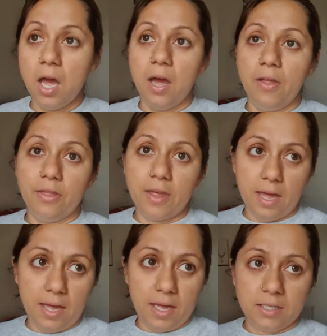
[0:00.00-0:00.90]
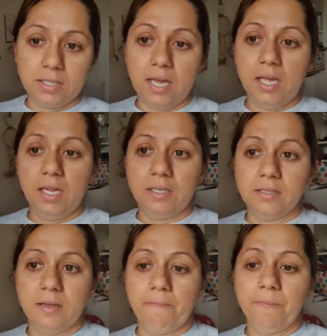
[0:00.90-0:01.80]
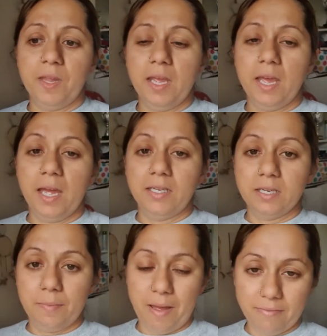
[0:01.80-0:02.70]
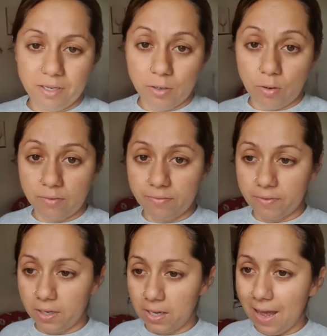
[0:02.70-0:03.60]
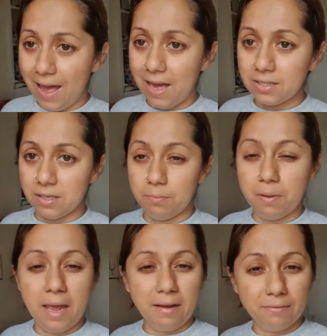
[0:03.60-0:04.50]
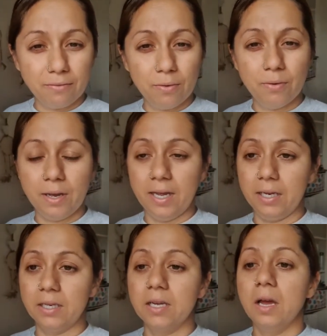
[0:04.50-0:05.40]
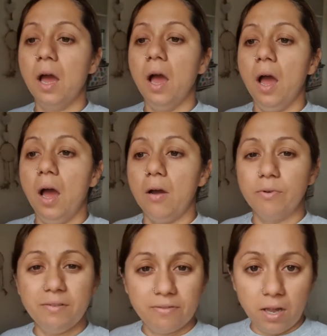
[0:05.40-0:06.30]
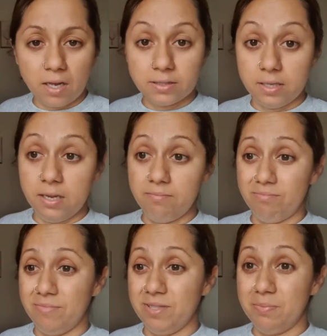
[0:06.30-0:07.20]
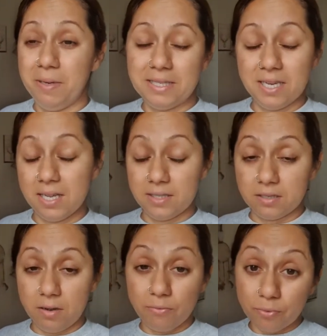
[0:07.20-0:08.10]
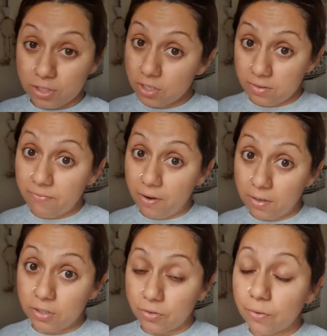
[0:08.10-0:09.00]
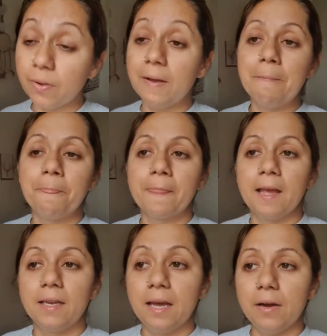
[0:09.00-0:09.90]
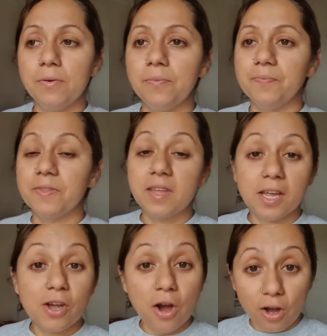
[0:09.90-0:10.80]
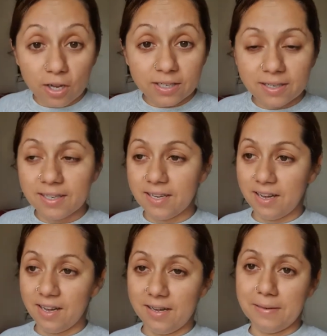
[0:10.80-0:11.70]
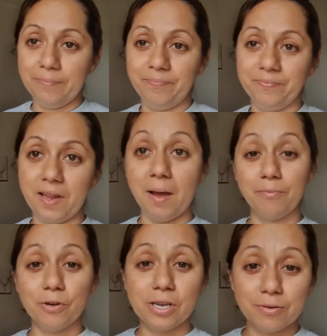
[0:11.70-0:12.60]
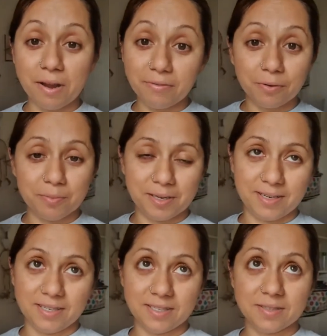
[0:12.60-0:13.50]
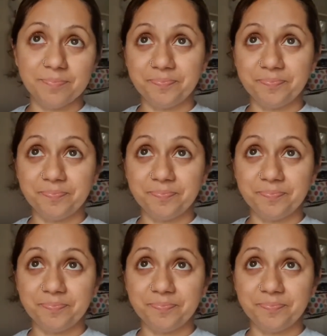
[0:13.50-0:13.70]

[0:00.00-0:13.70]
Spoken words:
that, and they end up having a lot of gas and painful and reflux and spitting and stuff, which is fairly true. Now, thank God, I'm really grateful, because